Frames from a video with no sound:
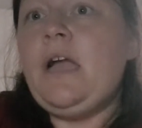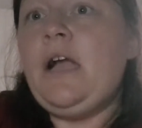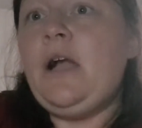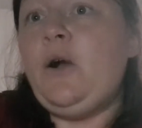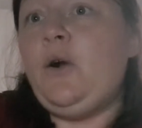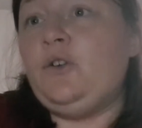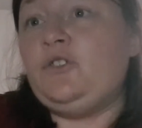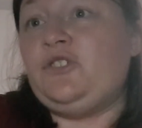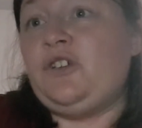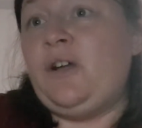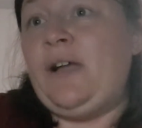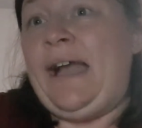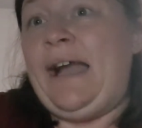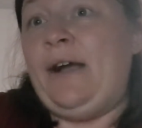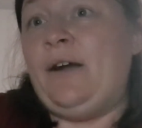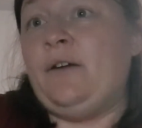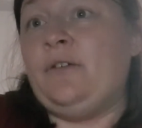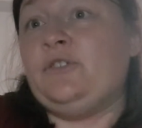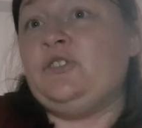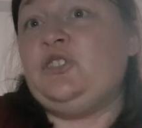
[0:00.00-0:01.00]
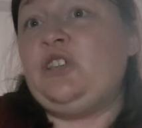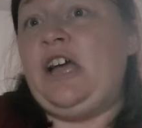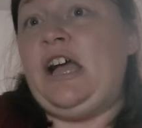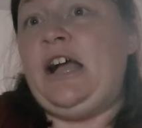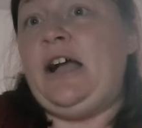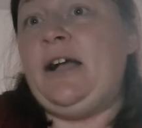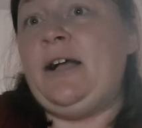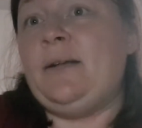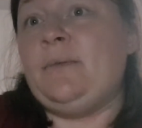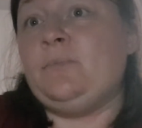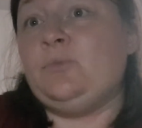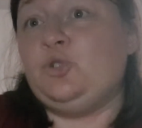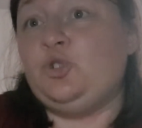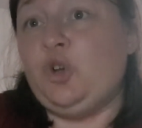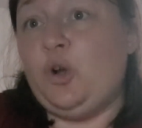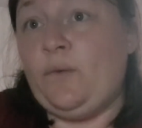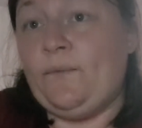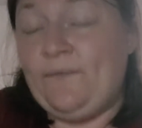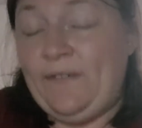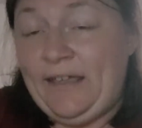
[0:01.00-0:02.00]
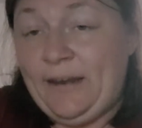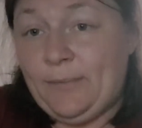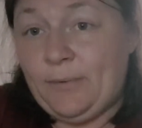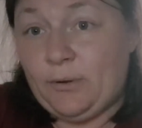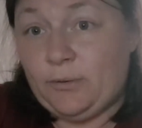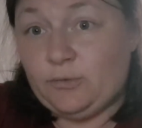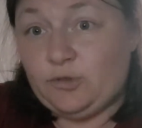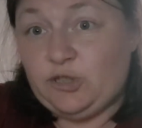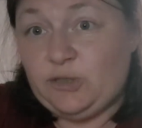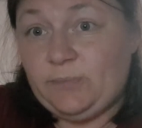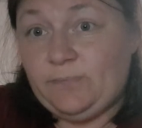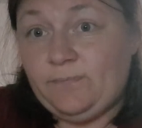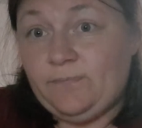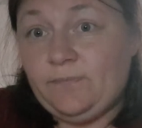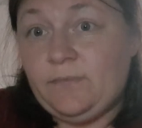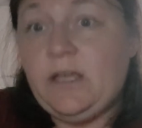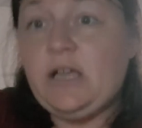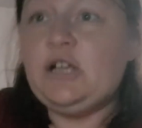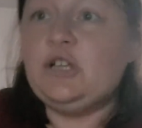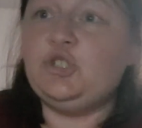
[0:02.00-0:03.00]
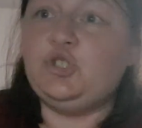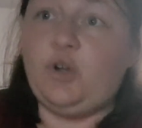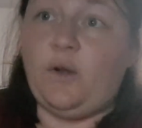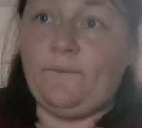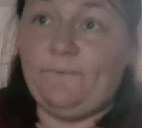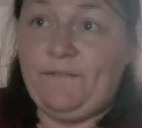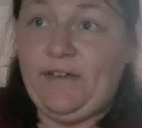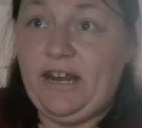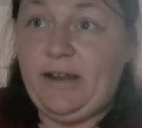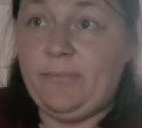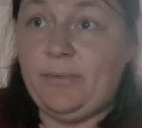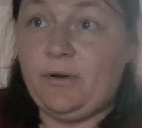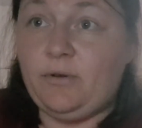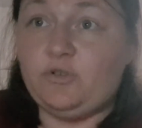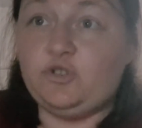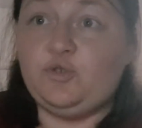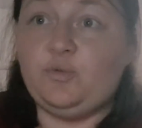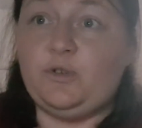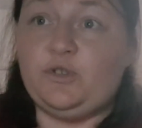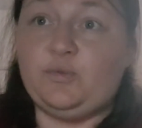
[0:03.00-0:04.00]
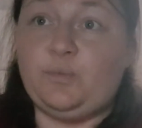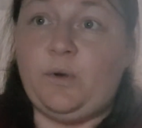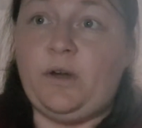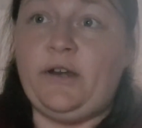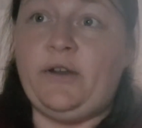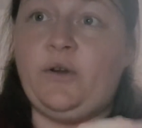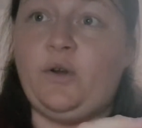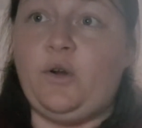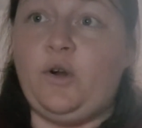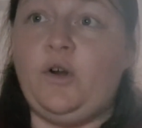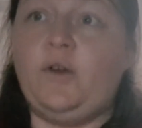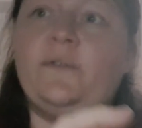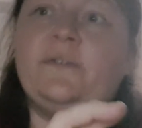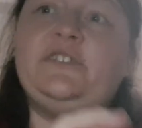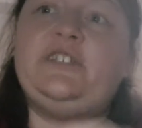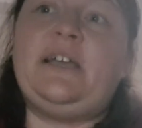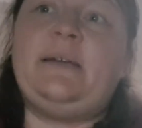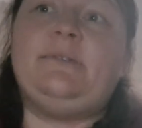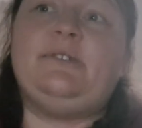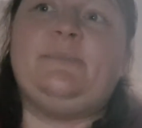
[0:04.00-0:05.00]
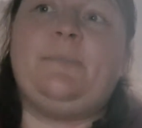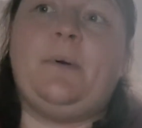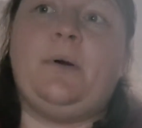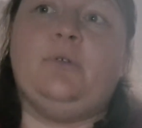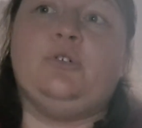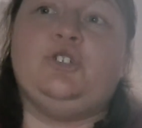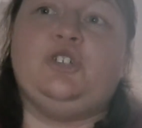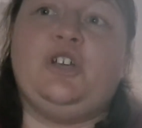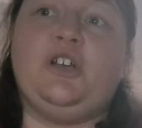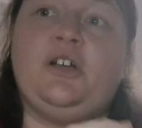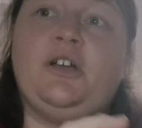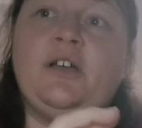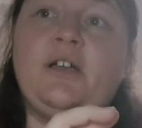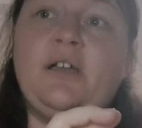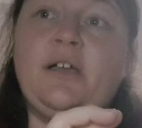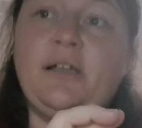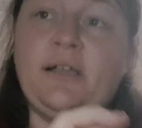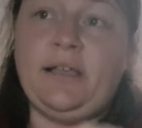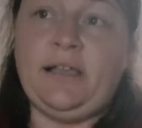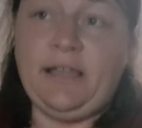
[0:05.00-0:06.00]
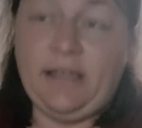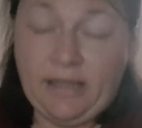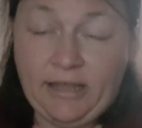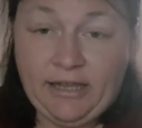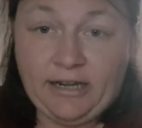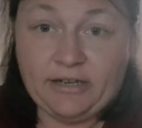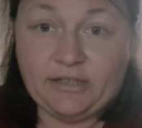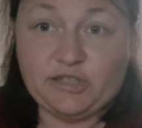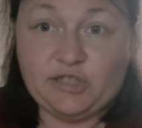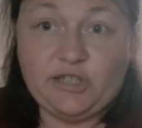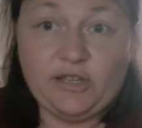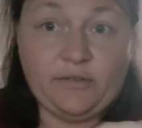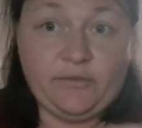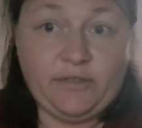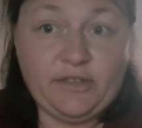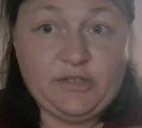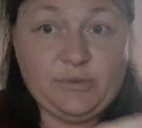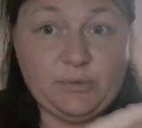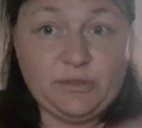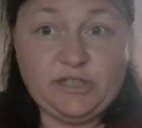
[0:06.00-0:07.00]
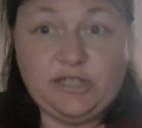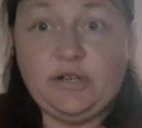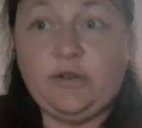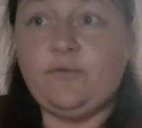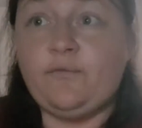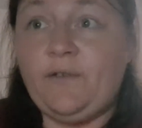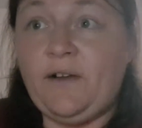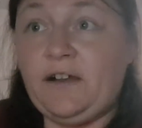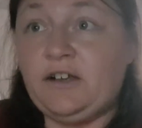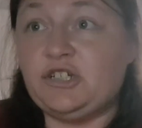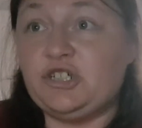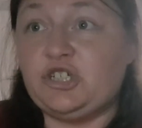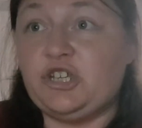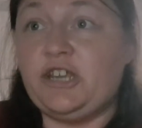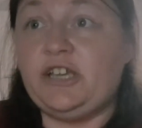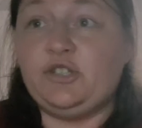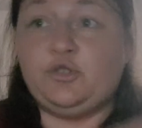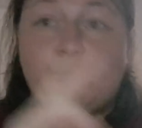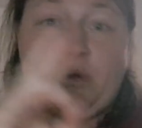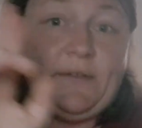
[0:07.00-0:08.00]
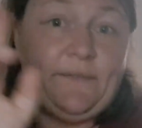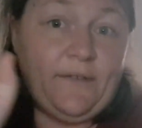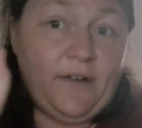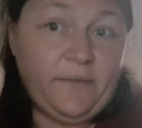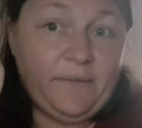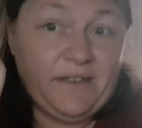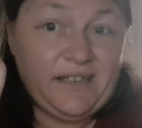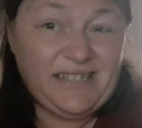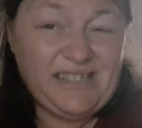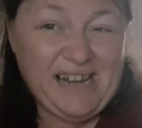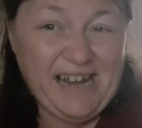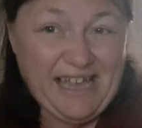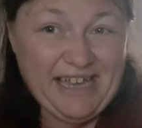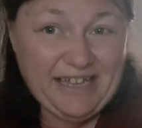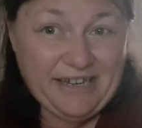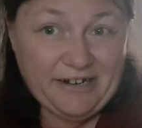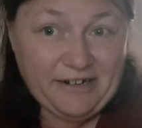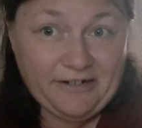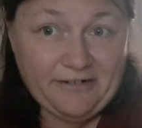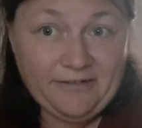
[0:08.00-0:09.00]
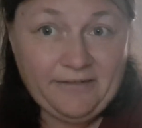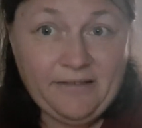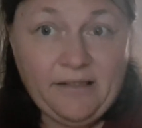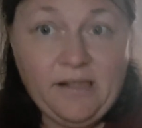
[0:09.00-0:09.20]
Also housed John Venables. John Venables was one of James Bulger killers. So this was still functioning 25 years later.